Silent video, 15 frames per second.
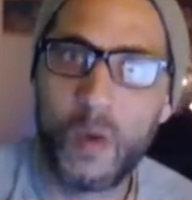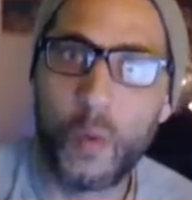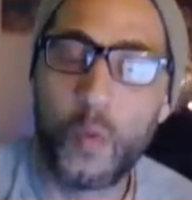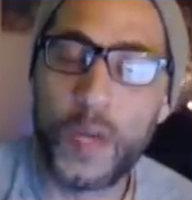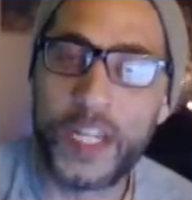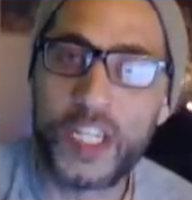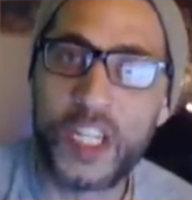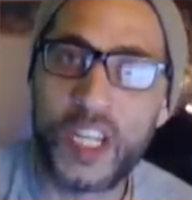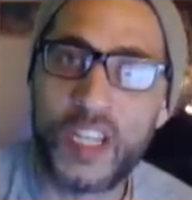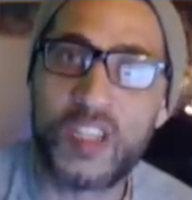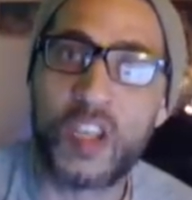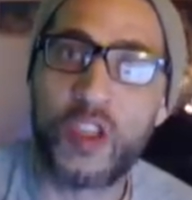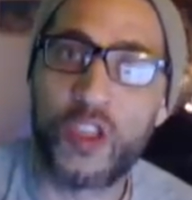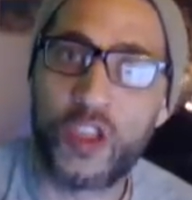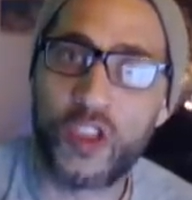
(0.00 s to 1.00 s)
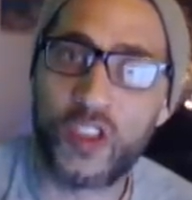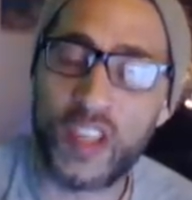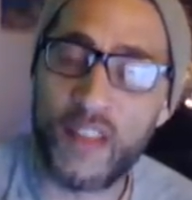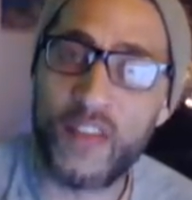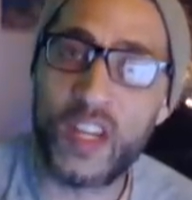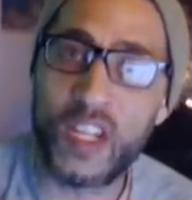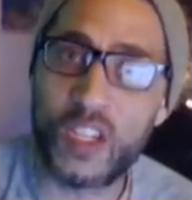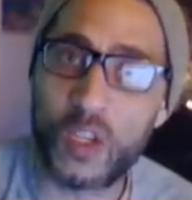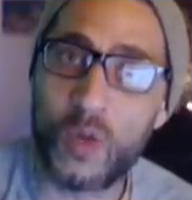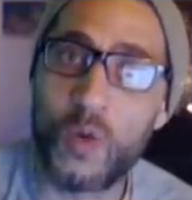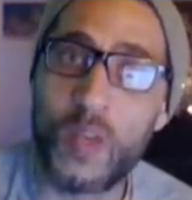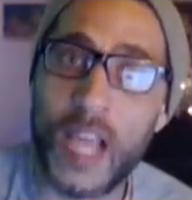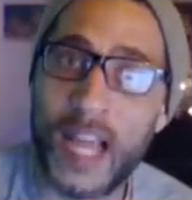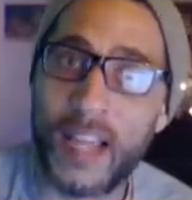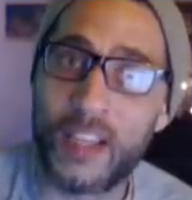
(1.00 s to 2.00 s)
which is a
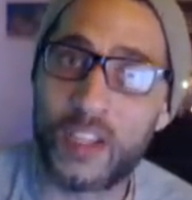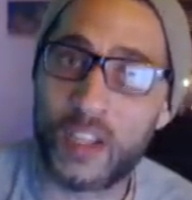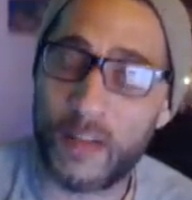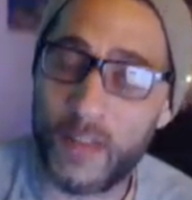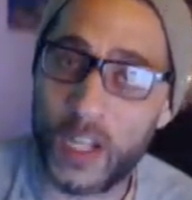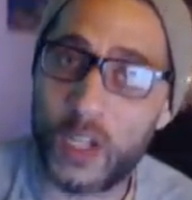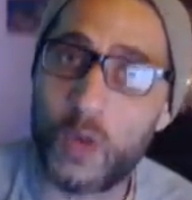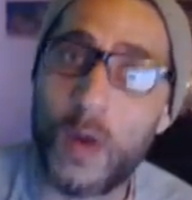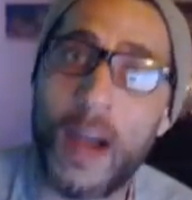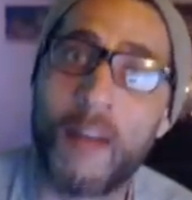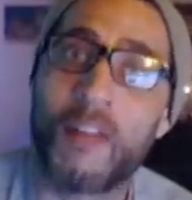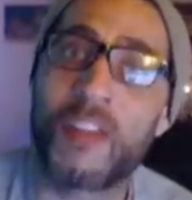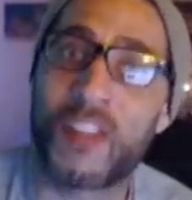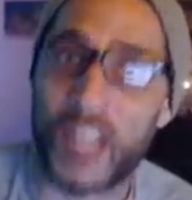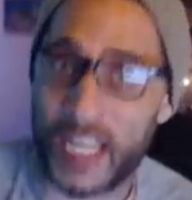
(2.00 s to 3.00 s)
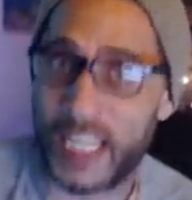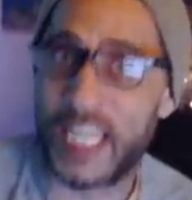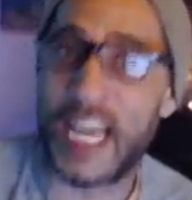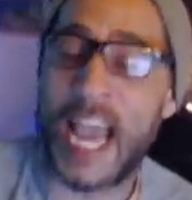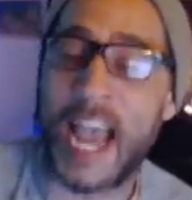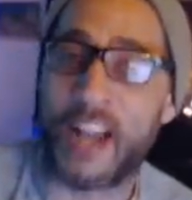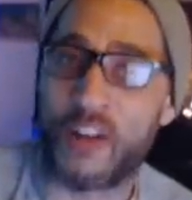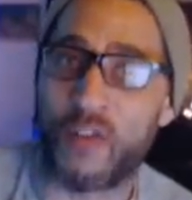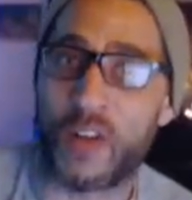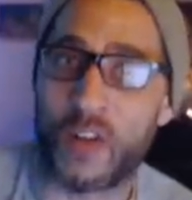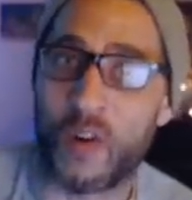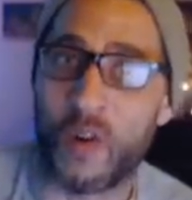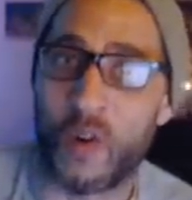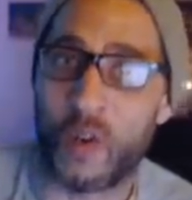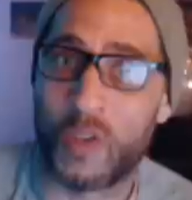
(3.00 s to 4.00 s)
72, 72 hour psychiatric
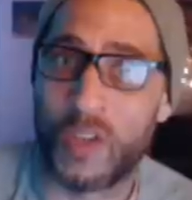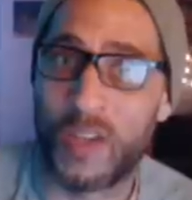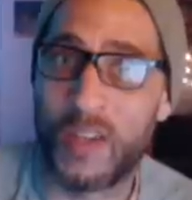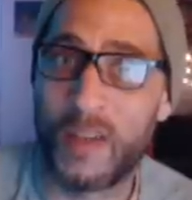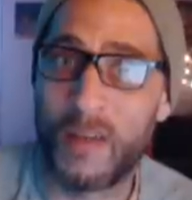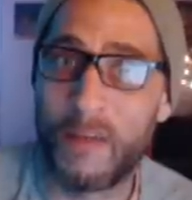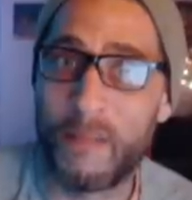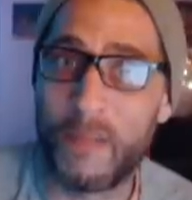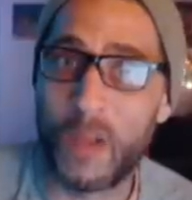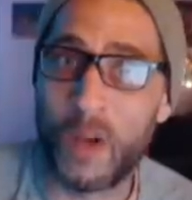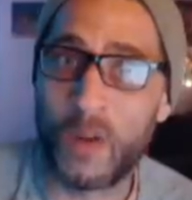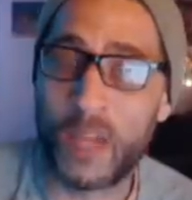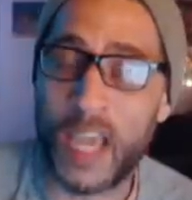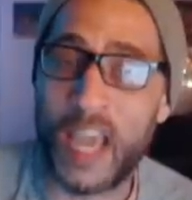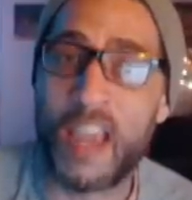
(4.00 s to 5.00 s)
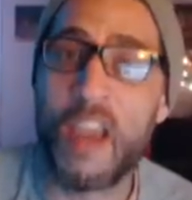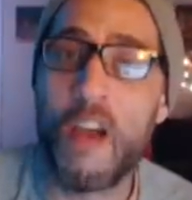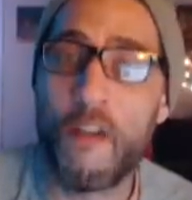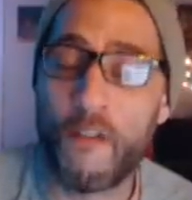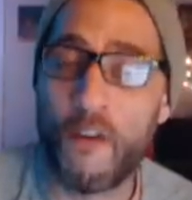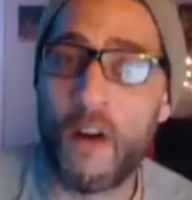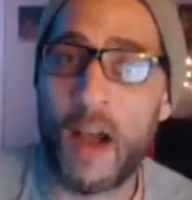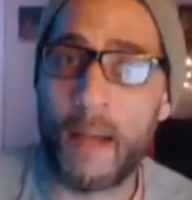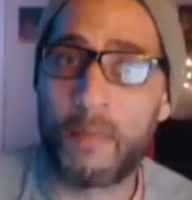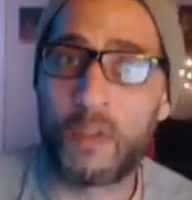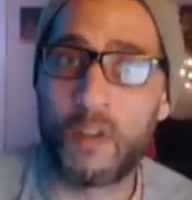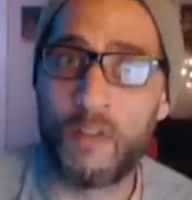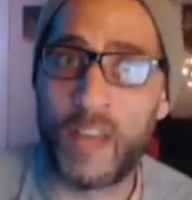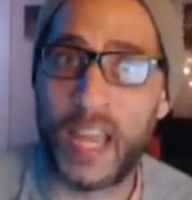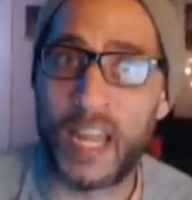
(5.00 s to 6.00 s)
hold, okay, for
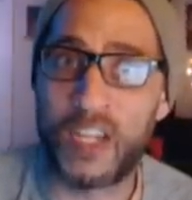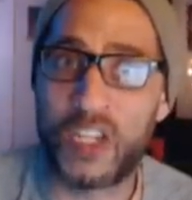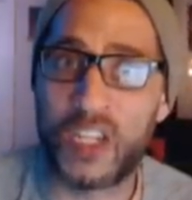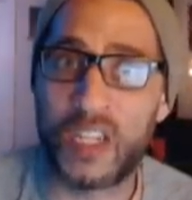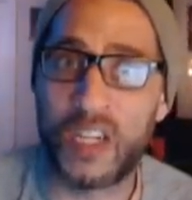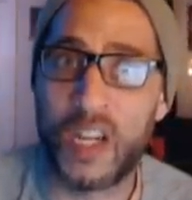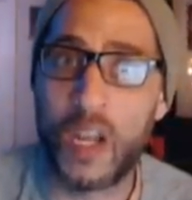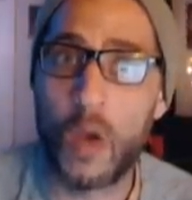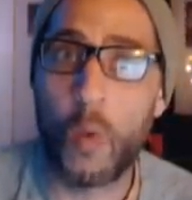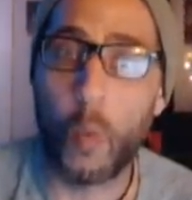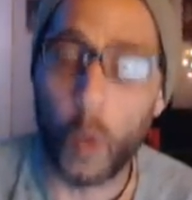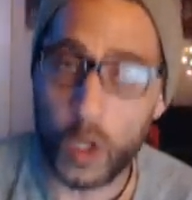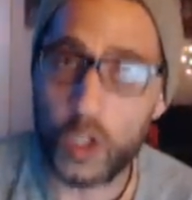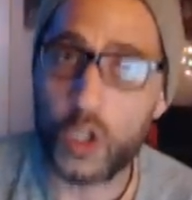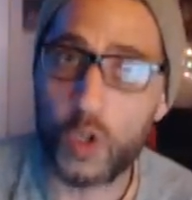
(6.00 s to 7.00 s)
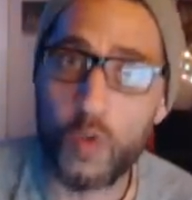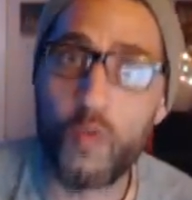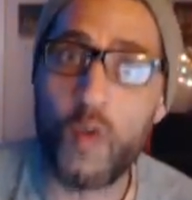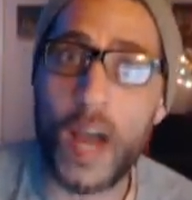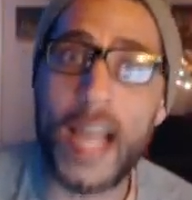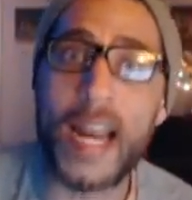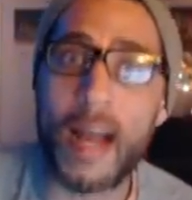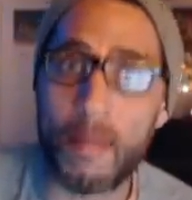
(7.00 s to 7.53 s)
observation. Once you write